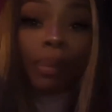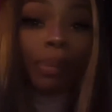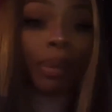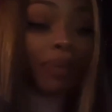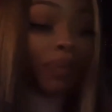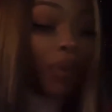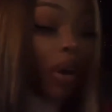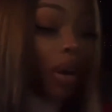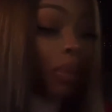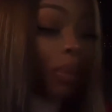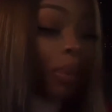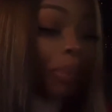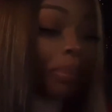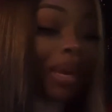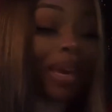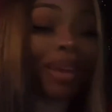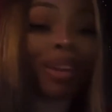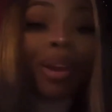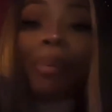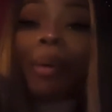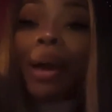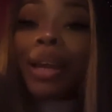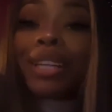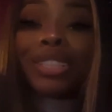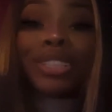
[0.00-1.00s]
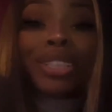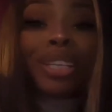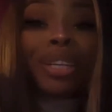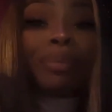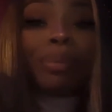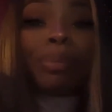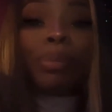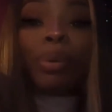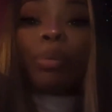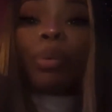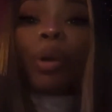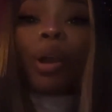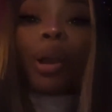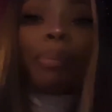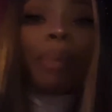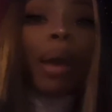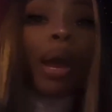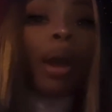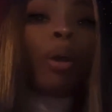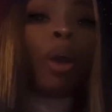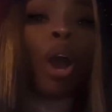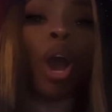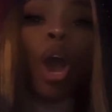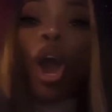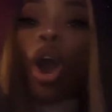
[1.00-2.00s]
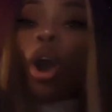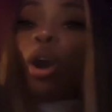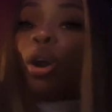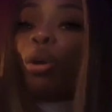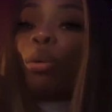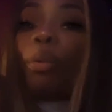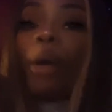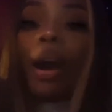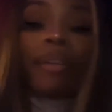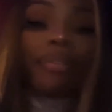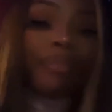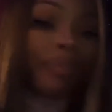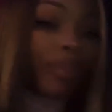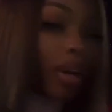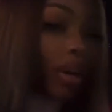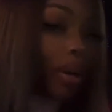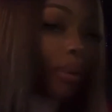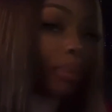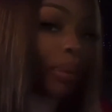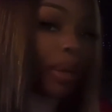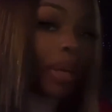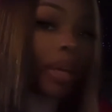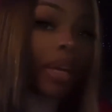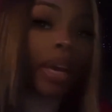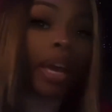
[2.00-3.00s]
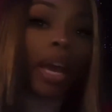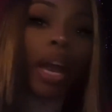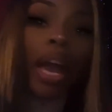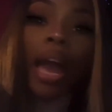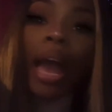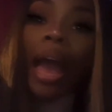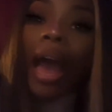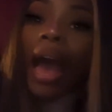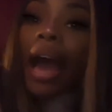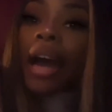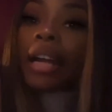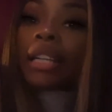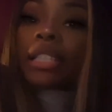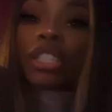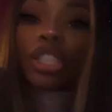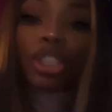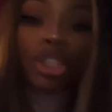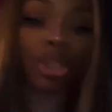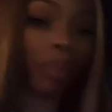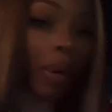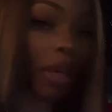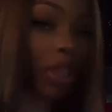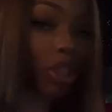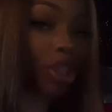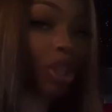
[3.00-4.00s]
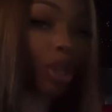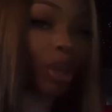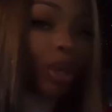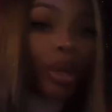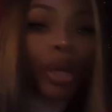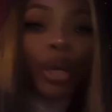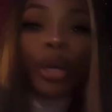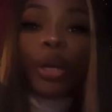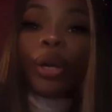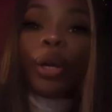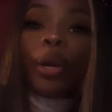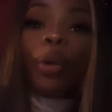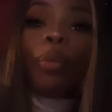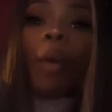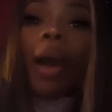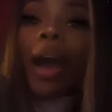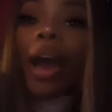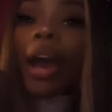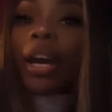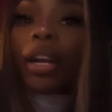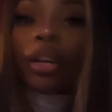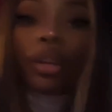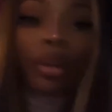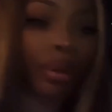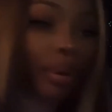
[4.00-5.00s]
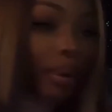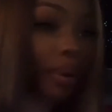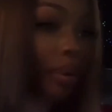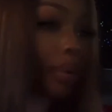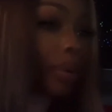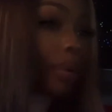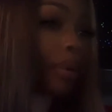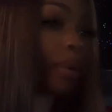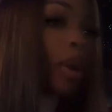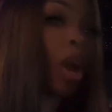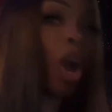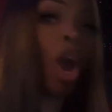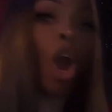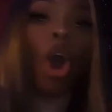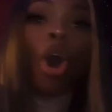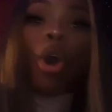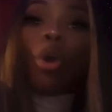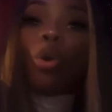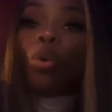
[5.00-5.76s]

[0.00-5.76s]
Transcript: even be fucking with me, and nobody shouldn't even be worrying about who I fuck with, how the situation occurred, why it occurred,